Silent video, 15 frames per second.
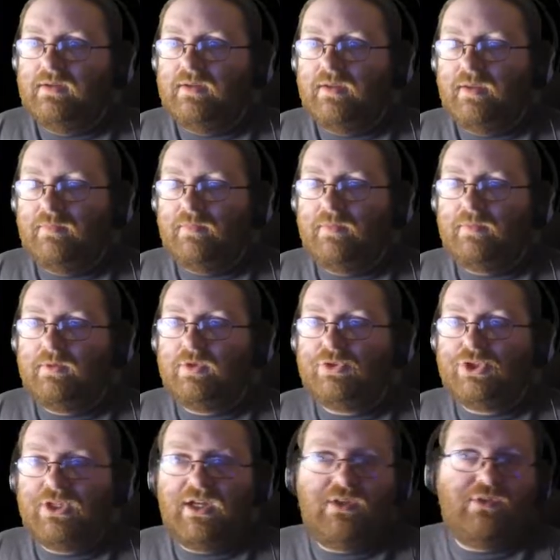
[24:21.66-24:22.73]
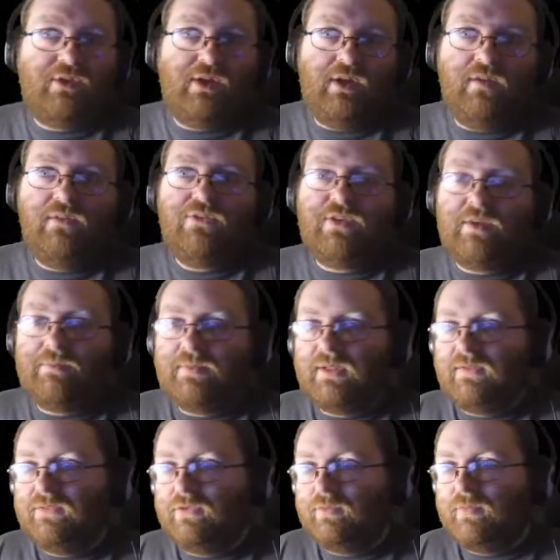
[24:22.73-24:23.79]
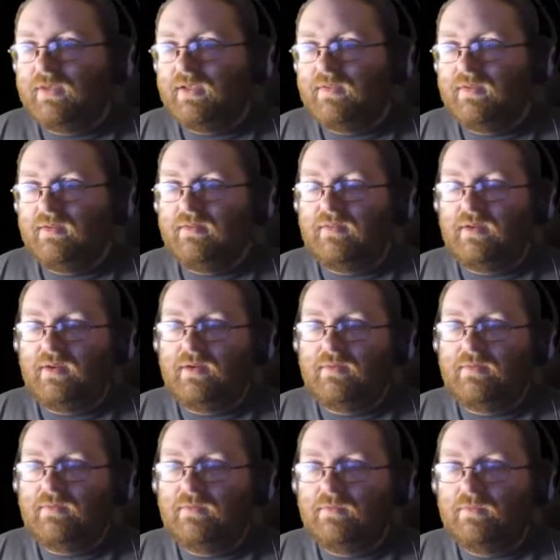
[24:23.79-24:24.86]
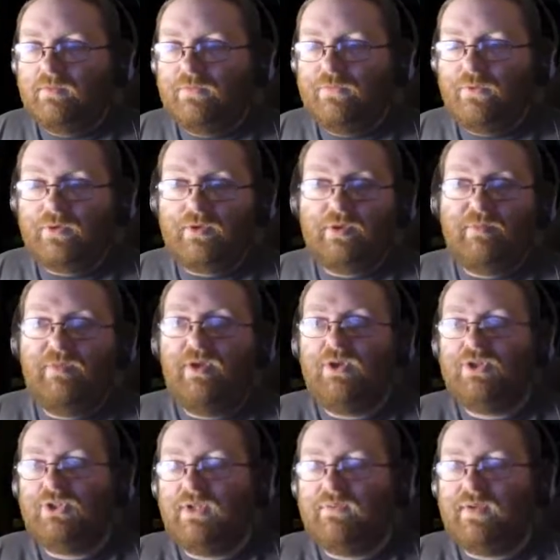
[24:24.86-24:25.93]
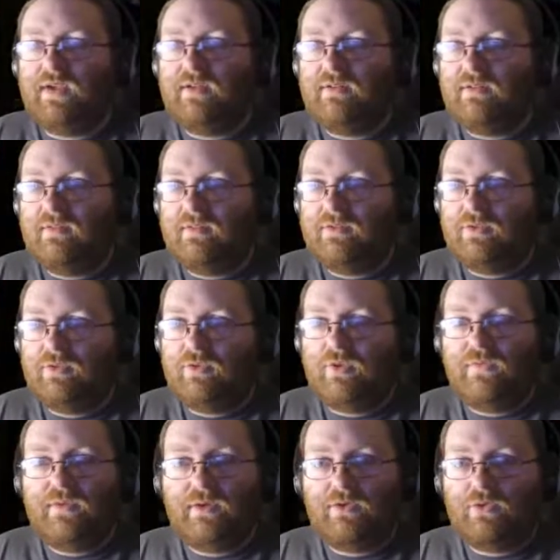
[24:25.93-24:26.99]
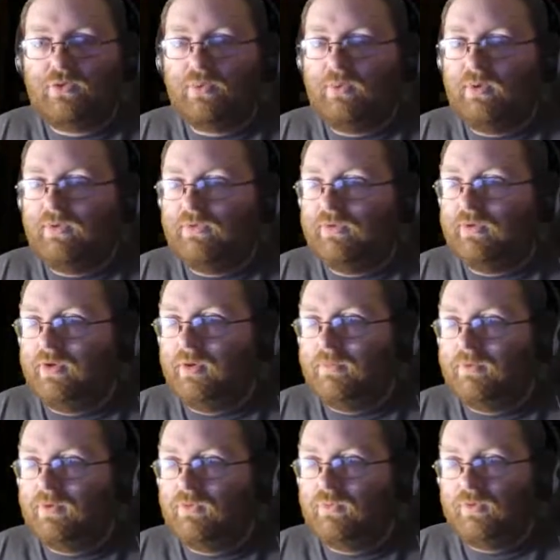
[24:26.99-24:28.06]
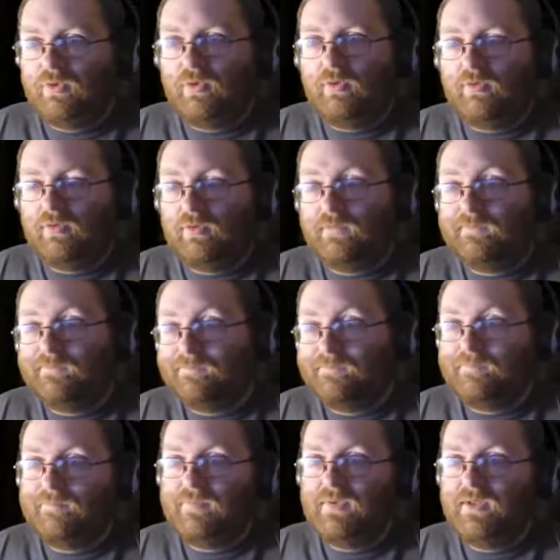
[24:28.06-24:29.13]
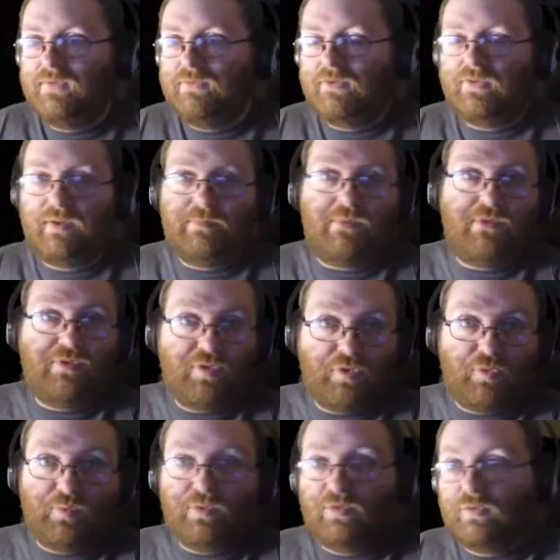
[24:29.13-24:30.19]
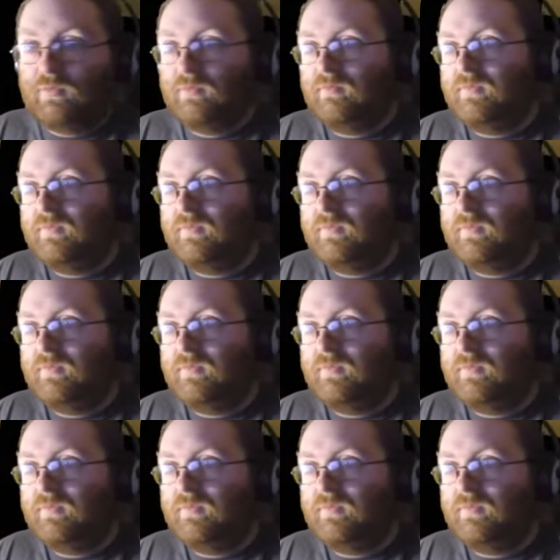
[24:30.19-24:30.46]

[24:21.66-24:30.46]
Because she has a lot of the same beliefs as me in that, you know, fuck commercial events, let's just do things because we want to, not because we're told to. For example, Christmas.